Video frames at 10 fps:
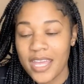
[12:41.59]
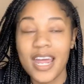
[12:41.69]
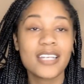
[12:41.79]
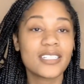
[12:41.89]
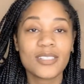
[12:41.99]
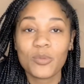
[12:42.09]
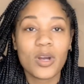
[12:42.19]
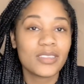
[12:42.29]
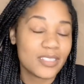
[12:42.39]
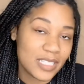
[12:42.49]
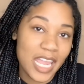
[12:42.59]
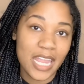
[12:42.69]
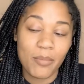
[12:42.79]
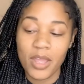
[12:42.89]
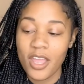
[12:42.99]
And I just want the
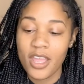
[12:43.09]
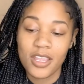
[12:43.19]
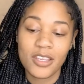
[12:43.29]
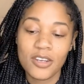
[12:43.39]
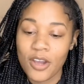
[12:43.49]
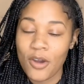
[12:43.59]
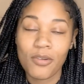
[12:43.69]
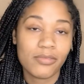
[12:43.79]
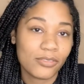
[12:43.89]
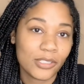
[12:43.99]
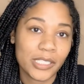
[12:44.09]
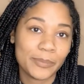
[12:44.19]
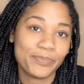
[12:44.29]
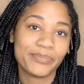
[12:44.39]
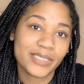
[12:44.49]
same,
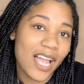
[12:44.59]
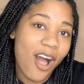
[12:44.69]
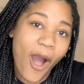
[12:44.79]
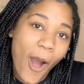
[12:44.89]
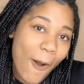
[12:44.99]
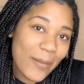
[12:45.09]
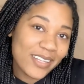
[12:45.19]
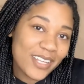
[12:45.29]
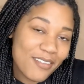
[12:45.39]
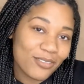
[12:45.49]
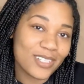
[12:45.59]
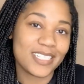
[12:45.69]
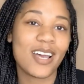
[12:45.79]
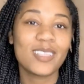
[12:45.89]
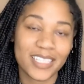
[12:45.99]
for all my loved ones
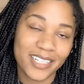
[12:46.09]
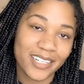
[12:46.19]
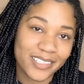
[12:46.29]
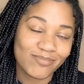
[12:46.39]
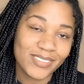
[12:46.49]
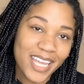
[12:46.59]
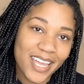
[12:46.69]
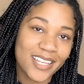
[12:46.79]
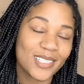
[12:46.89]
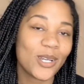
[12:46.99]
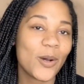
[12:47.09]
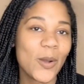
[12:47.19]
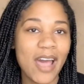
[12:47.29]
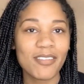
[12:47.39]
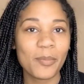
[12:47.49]
out there. Yeah, so
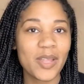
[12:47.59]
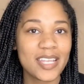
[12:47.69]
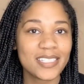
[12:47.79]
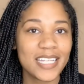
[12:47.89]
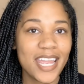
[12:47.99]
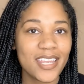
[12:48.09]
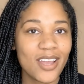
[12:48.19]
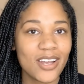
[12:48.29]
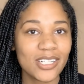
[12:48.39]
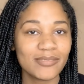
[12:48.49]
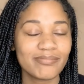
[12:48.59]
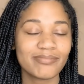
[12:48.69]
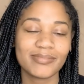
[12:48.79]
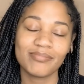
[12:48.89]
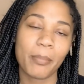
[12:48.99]
have a blessed day, y'all.
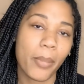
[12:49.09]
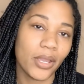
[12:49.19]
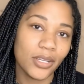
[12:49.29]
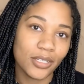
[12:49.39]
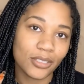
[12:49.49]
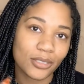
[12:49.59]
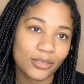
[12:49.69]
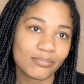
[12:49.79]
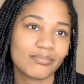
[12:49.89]
Peace.